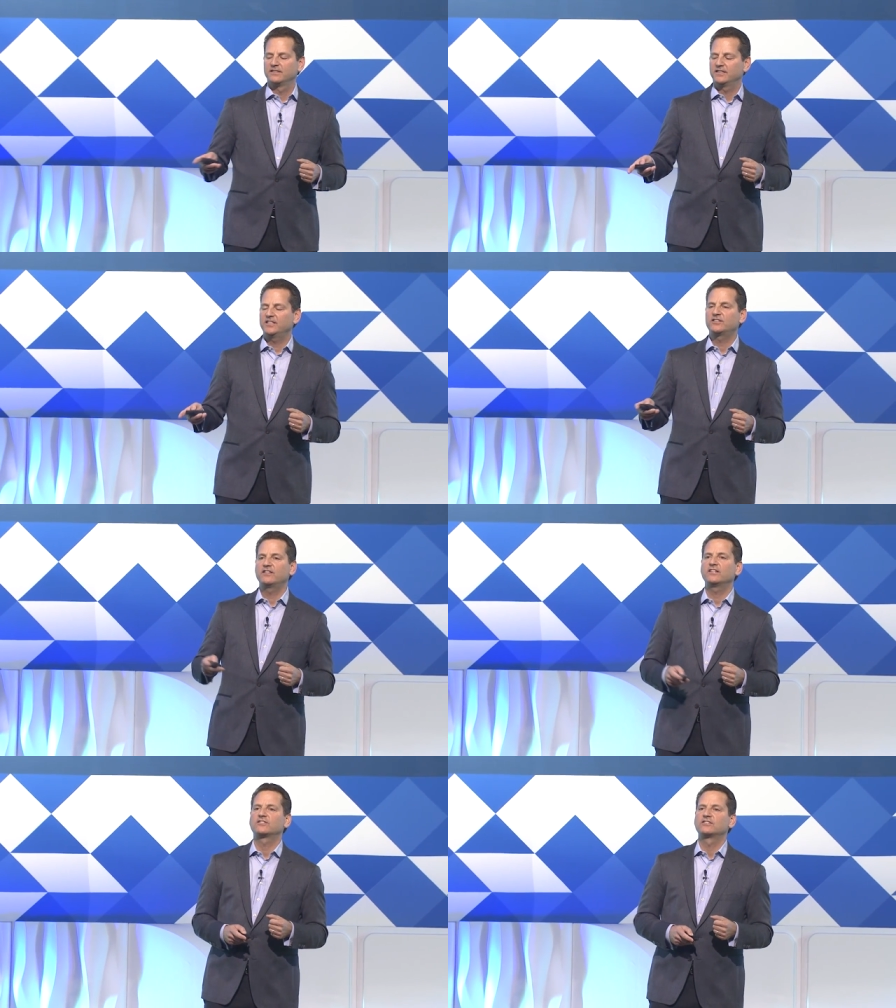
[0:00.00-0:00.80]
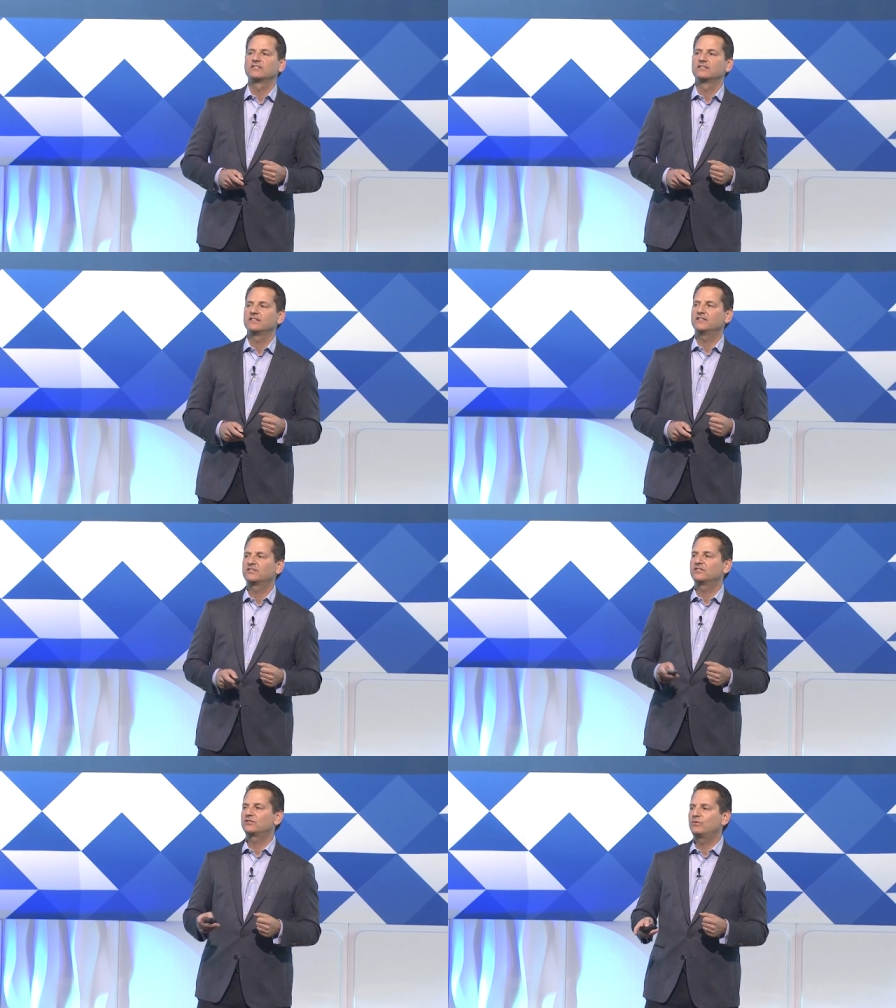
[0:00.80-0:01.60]
It's this it's
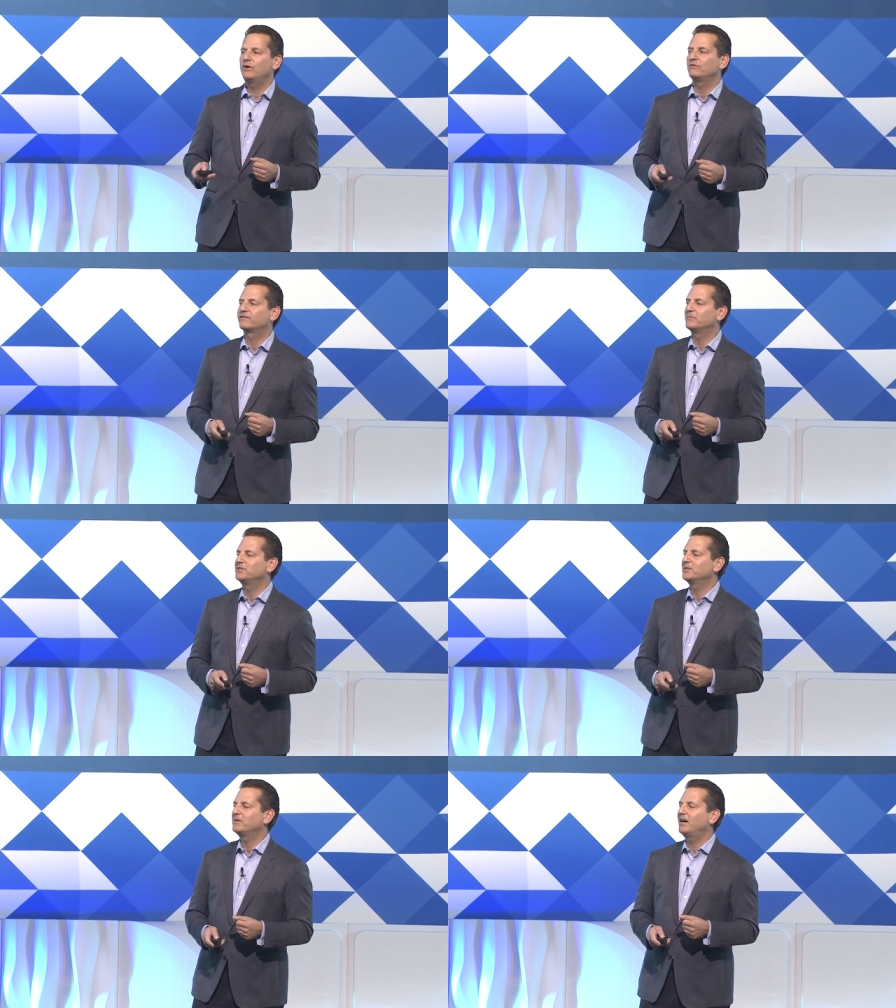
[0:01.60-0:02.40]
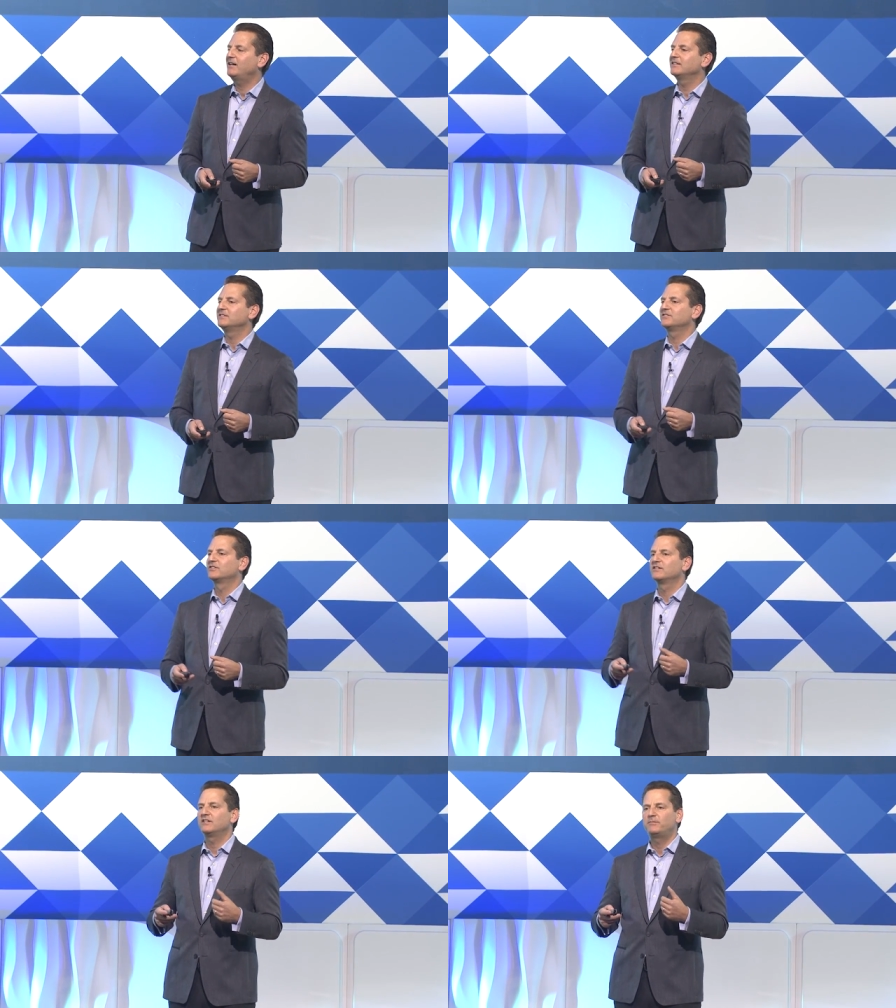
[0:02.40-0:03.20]
this quote from Jim Collins
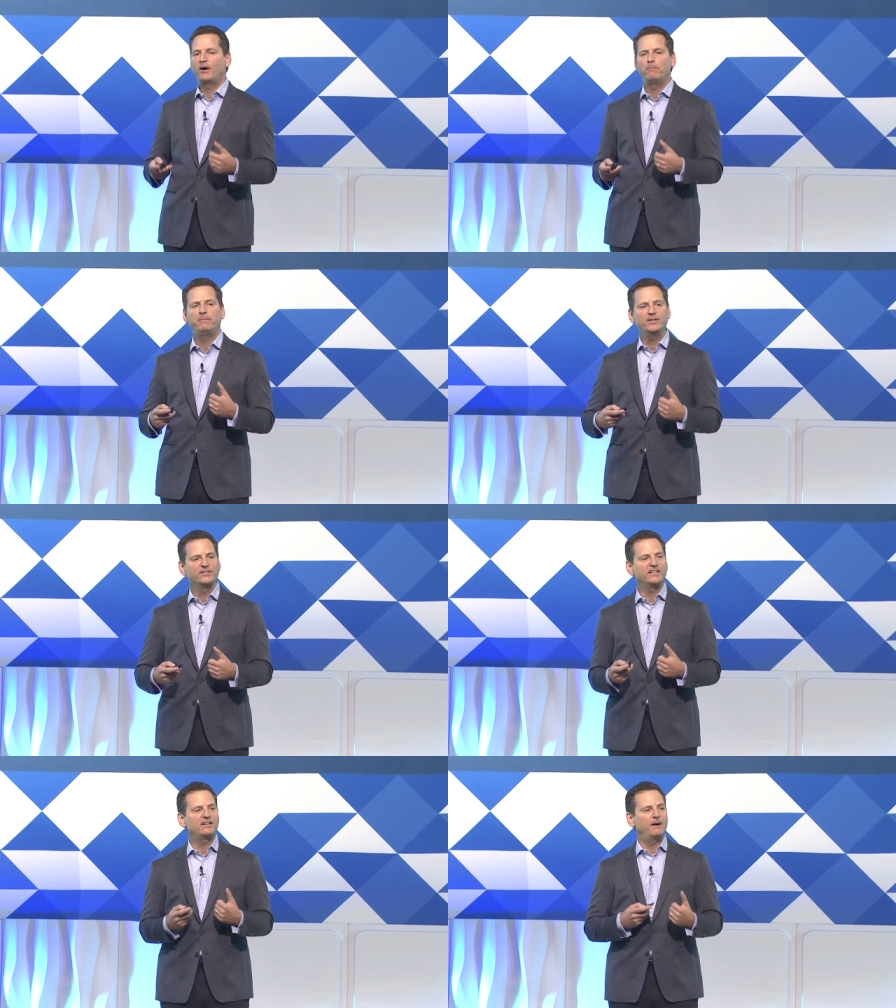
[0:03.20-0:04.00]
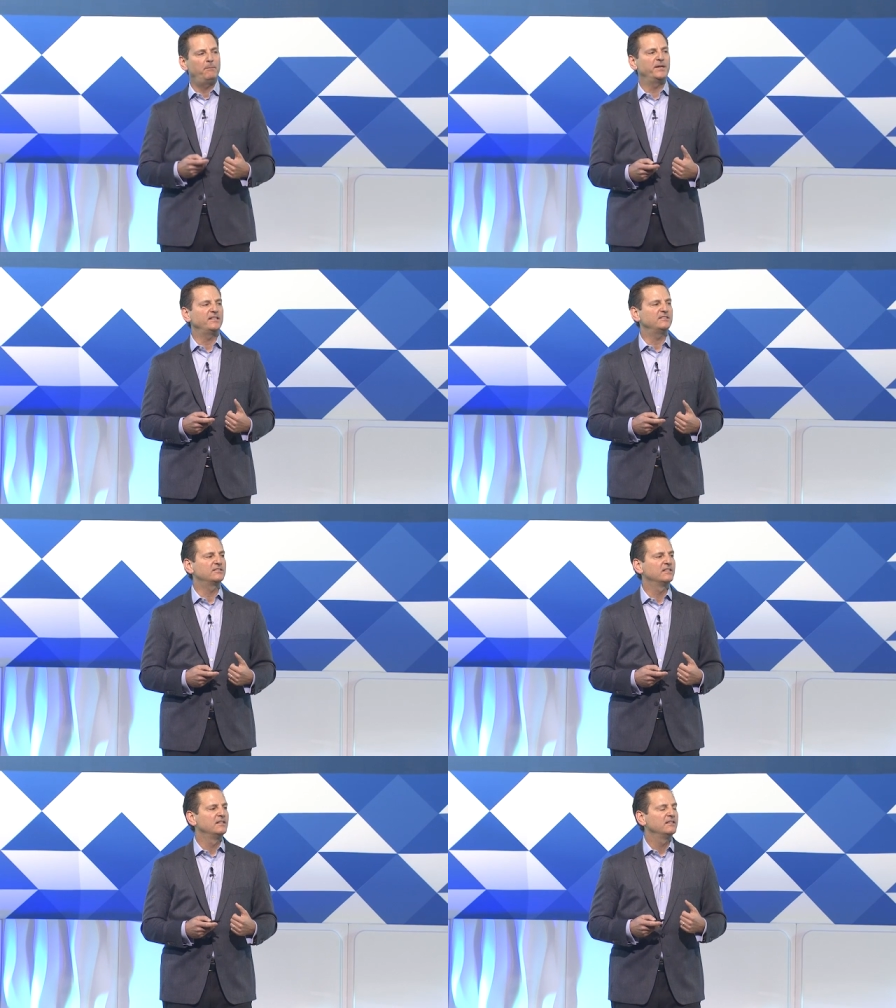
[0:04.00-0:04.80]
about building companies
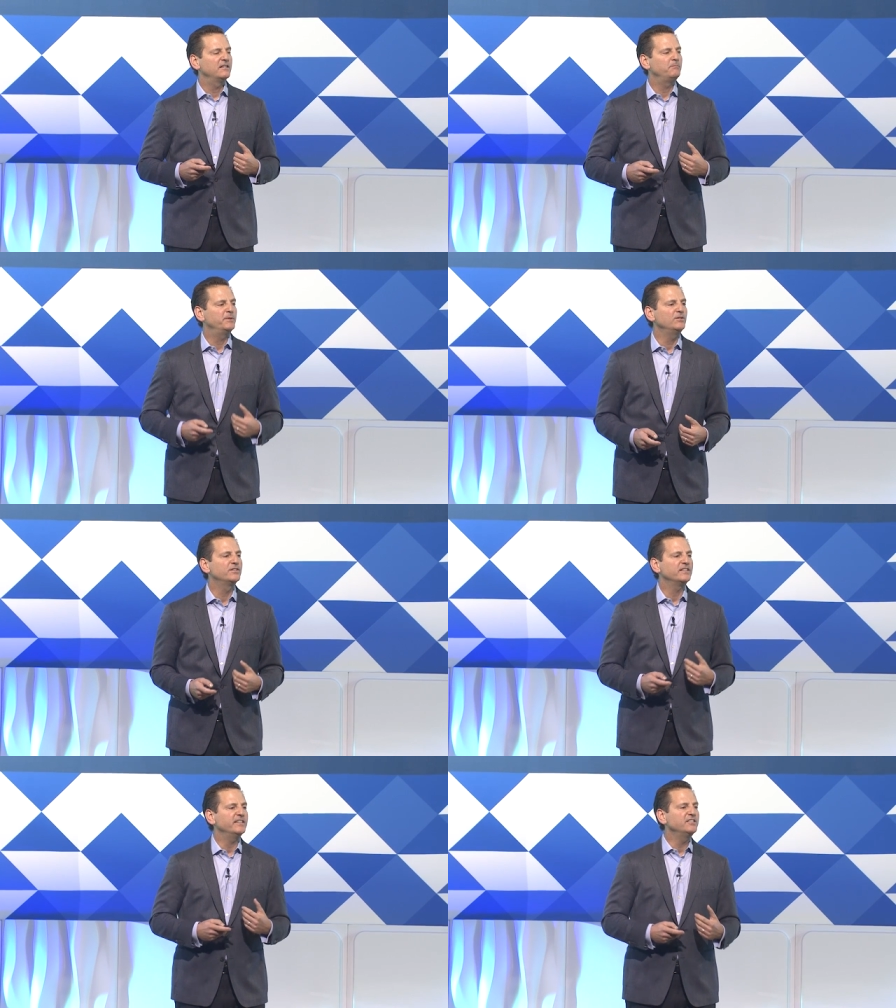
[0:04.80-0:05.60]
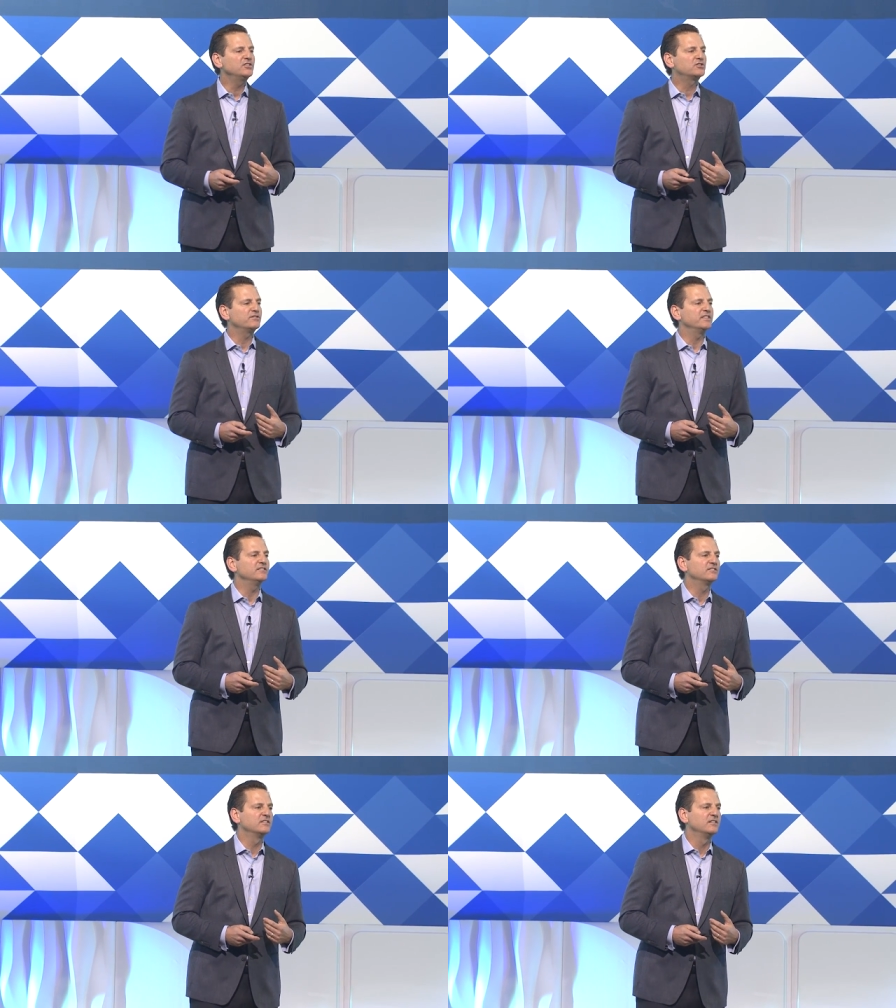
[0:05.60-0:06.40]
and building
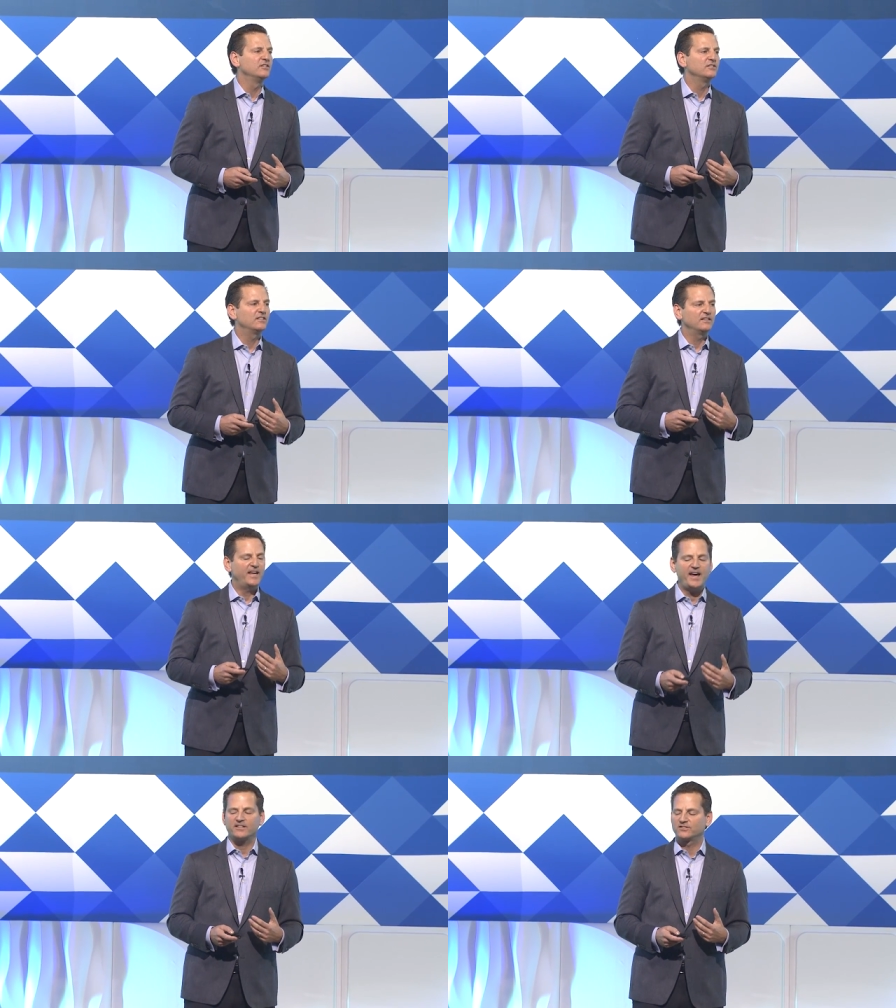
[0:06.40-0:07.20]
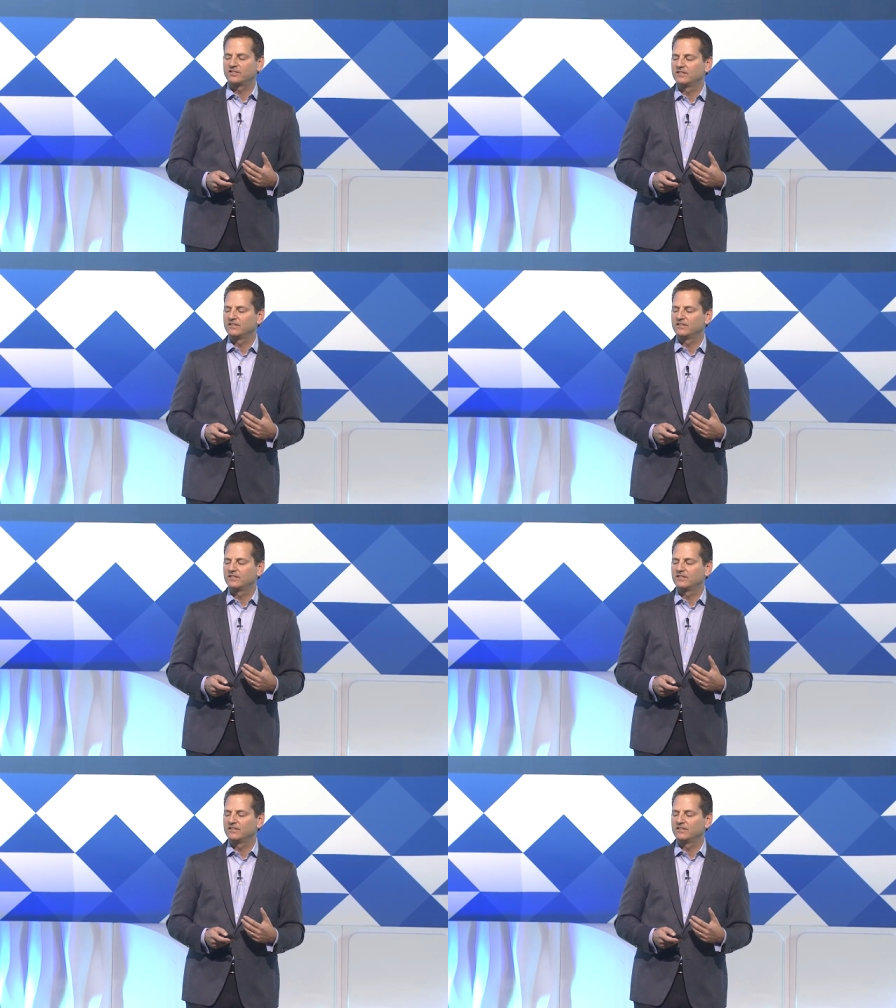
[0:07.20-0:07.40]
industries to last.